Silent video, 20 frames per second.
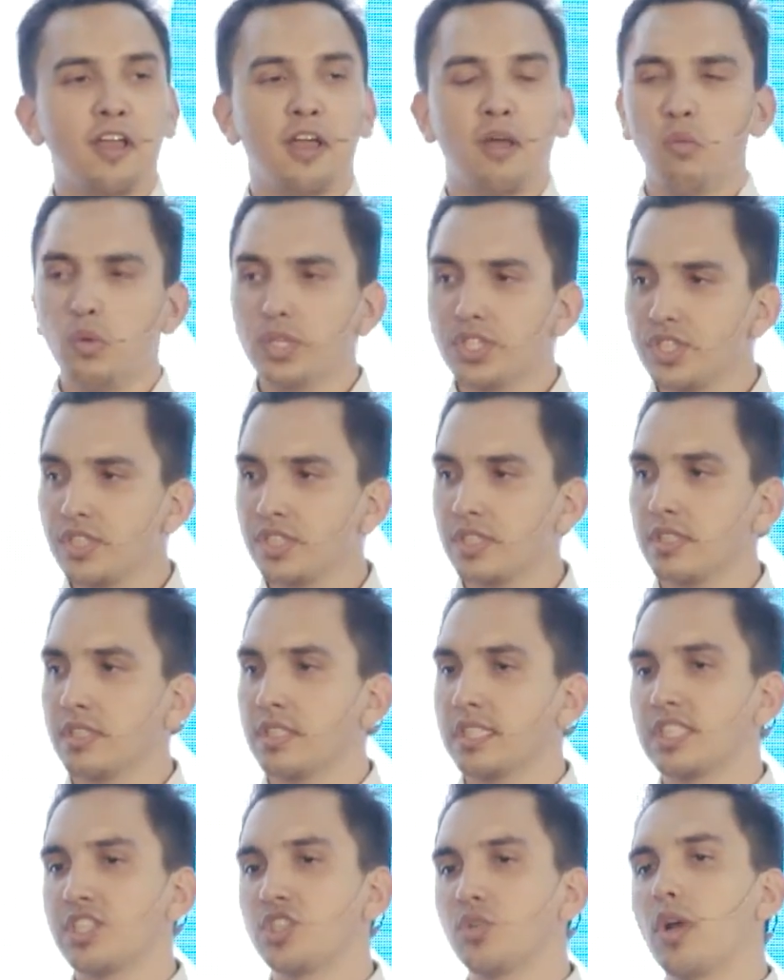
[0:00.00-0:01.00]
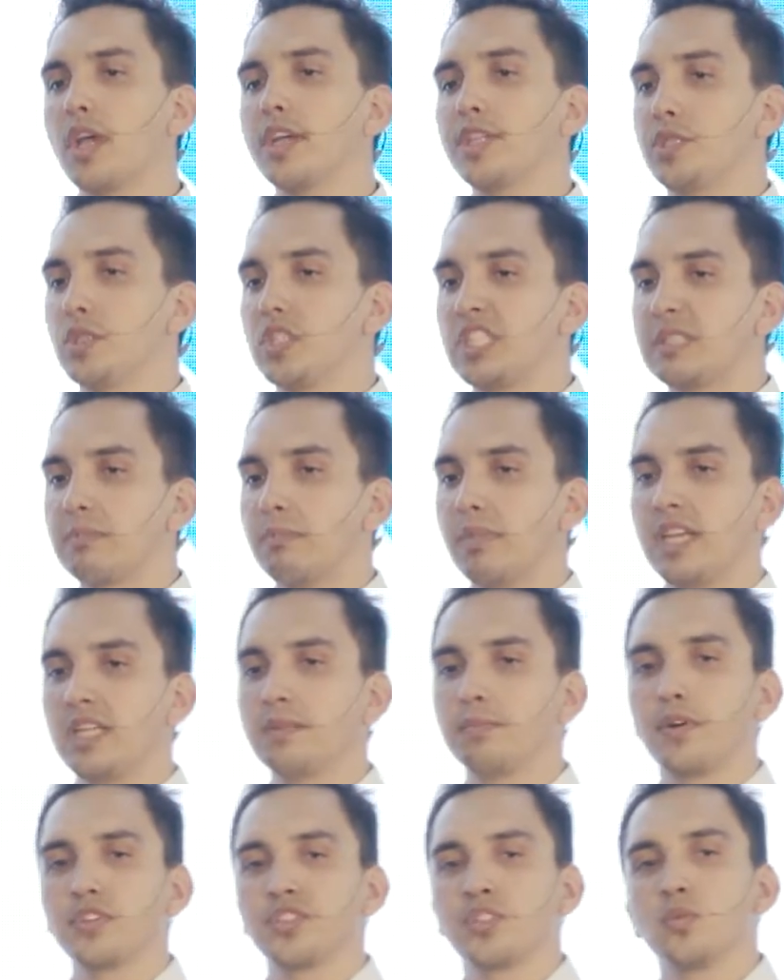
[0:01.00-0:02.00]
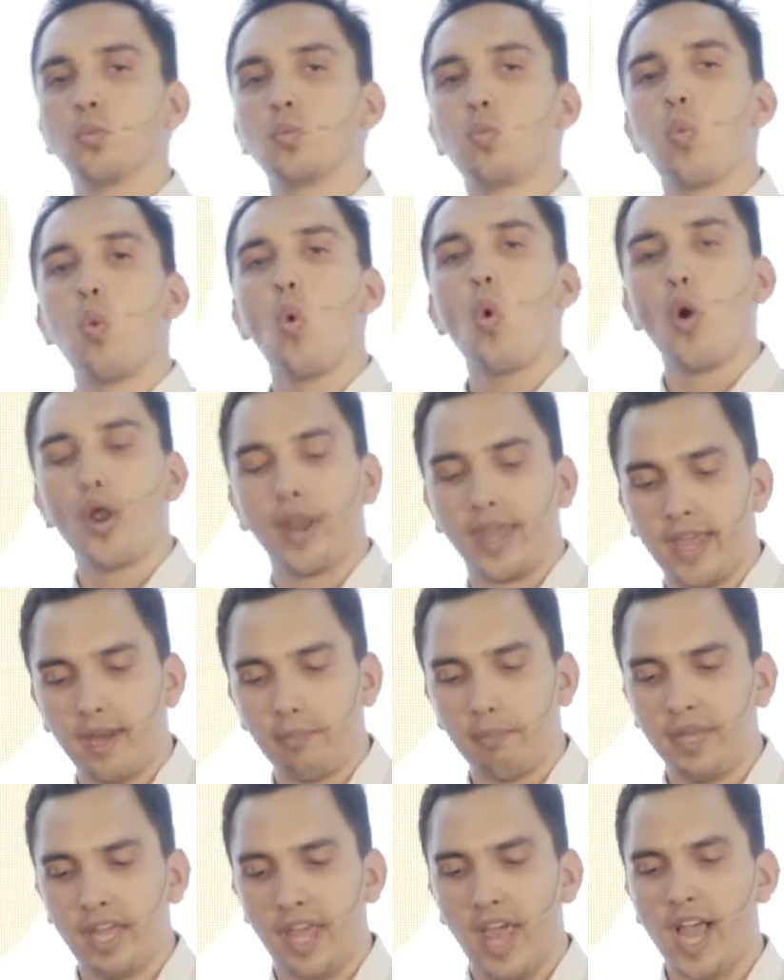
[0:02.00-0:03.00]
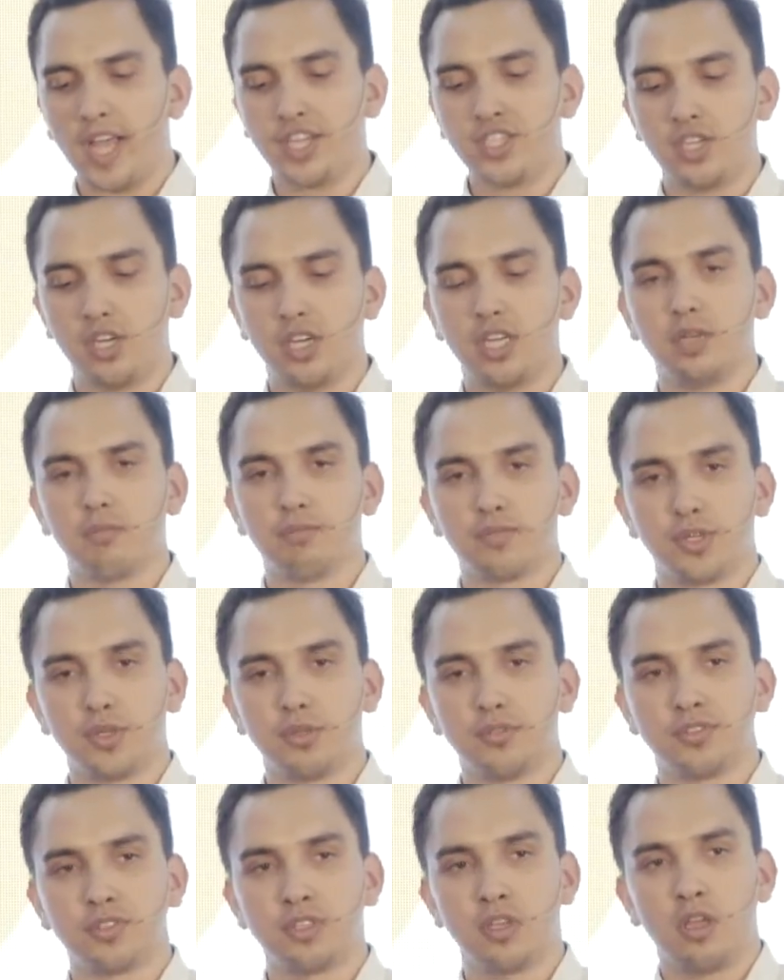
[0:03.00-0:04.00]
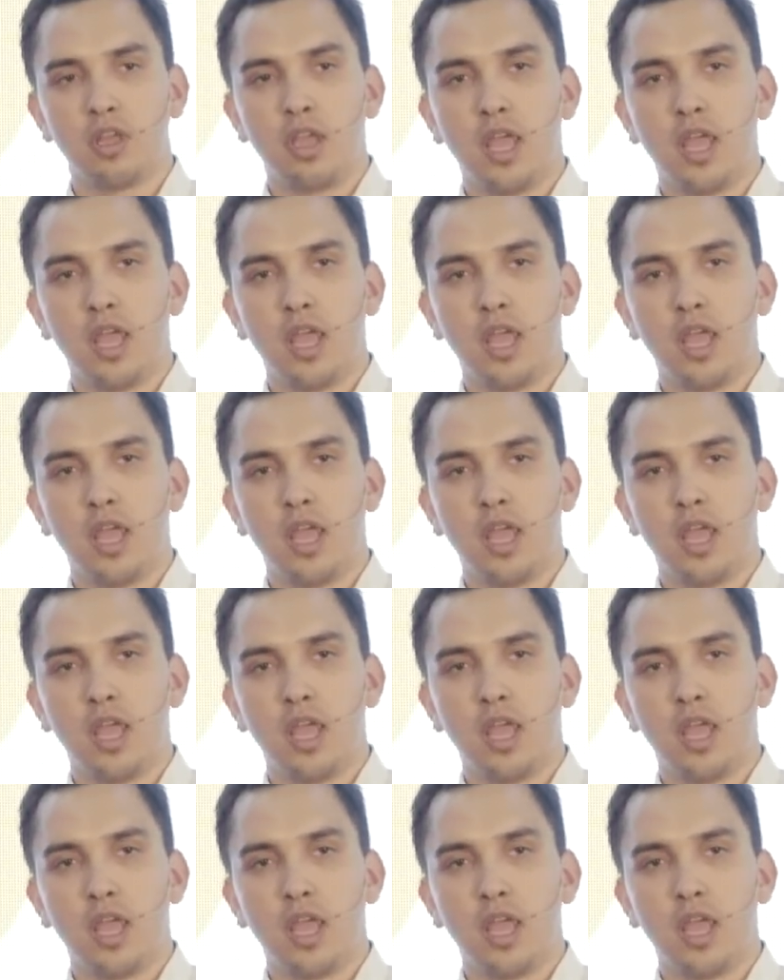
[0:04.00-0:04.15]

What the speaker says: We just try to explain person what can be actually improved.